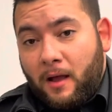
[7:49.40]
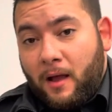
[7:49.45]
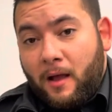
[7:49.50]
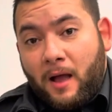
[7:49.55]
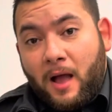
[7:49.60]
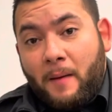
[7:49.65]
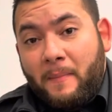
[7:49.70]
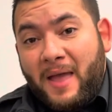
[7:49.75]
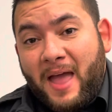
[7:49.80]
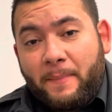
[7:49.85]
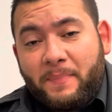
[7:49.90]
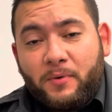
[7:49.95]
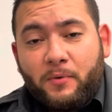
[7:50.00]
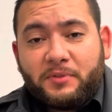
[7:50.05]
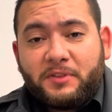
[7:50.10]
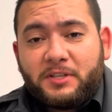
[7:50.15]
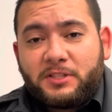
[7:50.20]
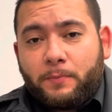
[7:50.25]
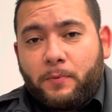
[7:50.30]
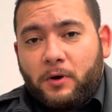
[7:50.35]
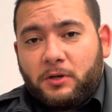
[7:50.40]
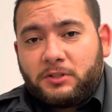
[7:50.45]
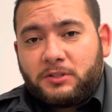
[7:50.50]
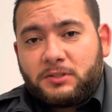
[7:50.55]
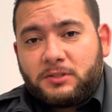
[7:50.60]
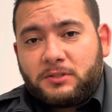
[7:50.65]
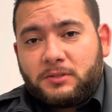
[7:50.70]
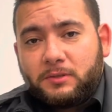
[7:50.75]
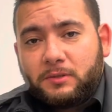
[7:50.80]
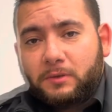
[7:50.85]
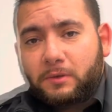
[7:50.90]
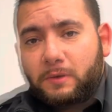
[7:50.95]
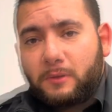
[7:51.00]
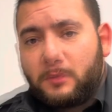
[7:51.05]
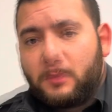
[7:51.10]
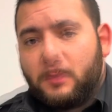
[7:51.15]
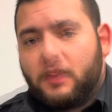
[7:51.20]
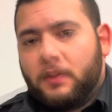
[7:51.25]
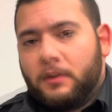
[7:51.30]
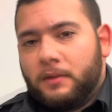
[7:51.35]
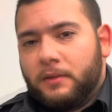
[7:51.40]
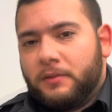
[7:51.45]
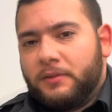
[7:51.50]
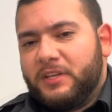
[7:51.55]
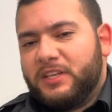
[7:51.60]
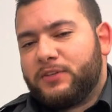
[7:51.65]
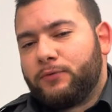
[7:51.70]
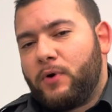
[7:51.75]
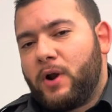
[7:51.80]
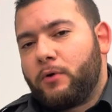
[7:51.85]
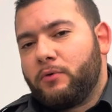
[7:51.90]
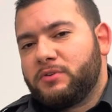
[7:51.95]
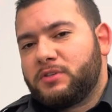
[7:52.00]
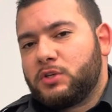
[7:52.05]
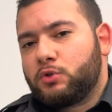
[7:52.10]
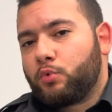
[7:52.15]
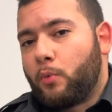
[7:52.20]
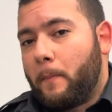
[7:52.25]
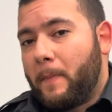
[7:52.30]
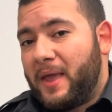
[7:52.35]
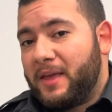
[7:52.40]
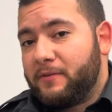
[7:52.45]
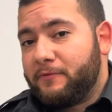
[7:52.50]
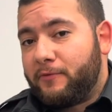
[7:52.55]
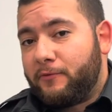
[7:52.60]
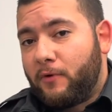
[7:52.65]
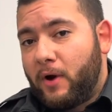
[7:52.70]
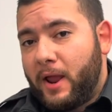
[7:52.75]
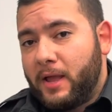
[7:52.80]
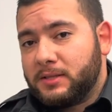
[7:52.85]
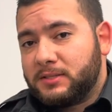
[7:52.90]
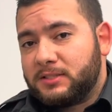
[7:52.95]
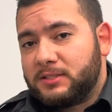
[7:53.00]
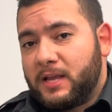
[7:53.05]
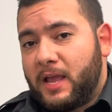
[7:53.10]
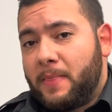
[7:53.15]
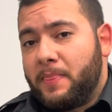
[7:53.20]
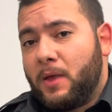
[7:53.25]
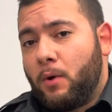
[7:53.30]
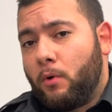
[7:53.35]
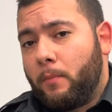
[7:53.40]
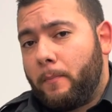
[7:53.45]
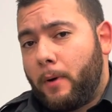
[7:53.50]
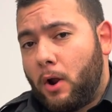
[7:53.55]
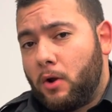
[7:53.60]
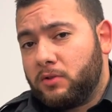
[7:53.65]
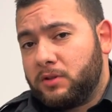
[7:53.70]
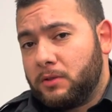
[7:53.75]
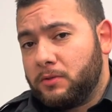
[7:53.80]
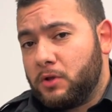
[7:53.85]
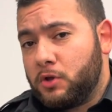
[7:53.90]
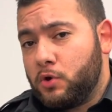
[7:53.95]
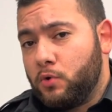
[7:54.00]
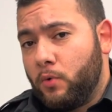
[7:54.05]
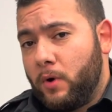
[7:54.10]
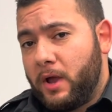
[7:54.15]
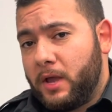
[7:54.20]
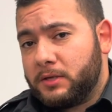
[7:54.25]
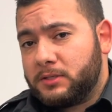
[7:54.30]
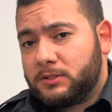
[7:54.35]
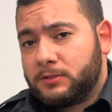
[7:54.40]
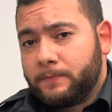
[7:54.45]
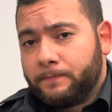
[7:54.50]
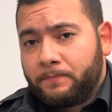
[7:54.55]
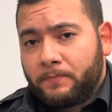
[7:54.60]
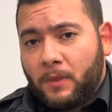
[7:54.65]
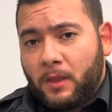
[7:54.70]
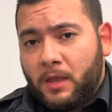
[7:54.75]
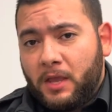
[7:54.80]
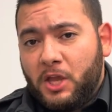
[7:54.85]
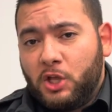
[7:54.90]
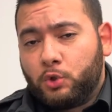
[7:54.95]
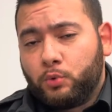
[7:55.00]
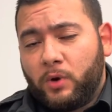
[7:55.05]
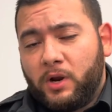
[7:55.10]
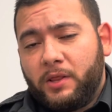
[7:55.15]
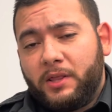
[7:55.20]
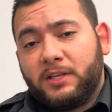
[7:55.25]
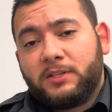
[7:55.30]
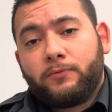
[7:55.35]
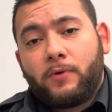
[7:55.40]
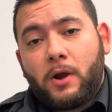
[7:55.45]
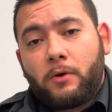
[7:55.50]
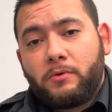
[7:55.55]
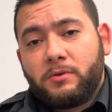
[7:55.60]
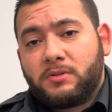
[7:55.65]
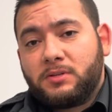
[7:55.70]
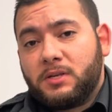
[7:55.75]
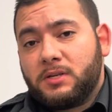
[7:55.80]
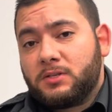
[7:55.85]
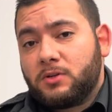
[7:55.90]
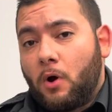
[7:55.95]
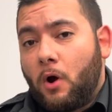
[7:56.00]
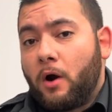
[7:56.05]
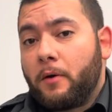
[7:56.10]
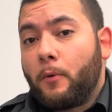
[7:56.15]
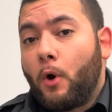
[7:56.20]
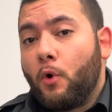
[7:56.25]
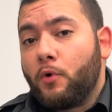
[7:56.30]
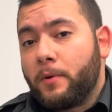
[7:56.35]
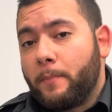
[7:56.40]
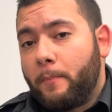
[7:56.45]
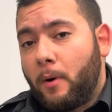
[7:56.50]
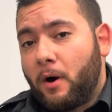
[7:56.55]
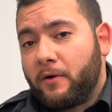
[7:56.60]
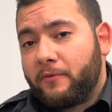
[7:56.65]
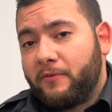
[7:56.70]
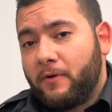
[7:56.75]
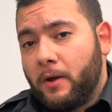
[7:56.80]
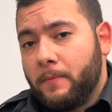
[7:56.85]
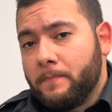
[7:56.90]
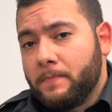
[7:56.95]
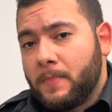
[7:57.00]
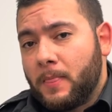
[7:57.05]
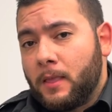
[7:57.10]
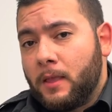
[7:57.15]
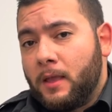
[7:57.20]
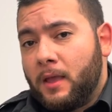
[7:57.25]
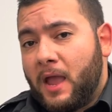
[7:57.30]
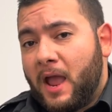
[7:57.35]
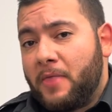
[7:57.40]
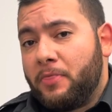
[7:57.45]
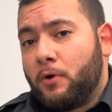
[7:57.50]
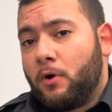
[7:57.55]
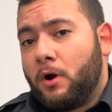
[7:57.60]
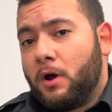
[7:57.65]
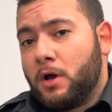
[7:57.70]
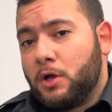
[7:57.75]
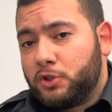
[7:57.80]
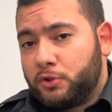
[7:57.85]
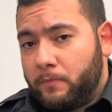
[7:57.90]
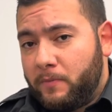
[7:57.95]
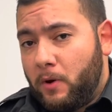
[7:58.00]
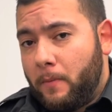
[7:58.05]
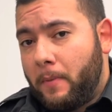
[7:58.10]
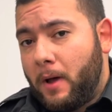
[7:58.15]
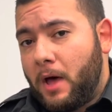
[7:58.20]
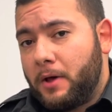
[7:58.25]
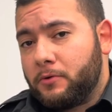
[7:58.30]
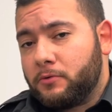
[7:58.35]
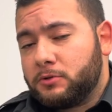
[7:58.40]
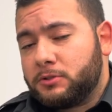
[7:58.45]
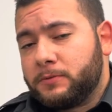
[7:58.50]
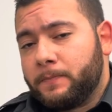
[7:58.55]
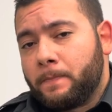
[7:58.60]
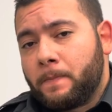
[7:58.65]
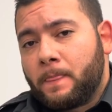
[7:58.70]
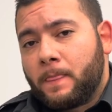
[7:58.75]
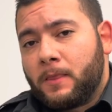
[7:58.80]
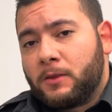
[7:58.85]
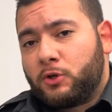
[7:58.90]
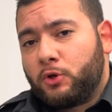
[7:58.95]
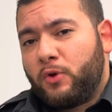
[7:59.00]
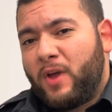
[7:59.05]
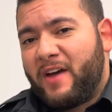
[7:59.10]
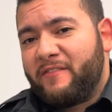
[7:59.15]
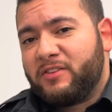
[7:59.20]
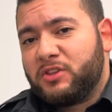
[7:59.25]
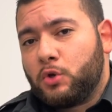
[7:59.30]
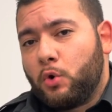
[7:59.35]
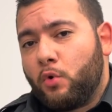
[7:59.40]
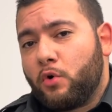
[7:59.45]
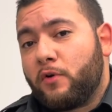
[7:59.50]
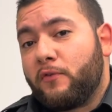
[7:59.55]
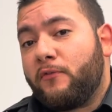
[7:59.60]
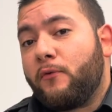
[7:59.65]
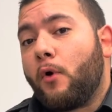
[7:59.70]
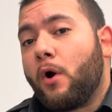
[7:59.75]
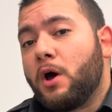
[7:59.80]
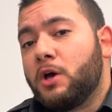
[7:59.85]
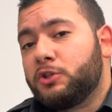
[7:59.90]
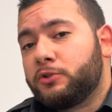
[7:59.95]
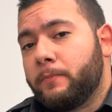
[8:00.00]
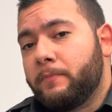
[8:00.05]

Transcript: I'm happy with this purchase. These fragrances were made in France and they were bottled in the US. Each one of these fragrances are Eau de Parfum and they're 100 ml bottles. So you have a total of 400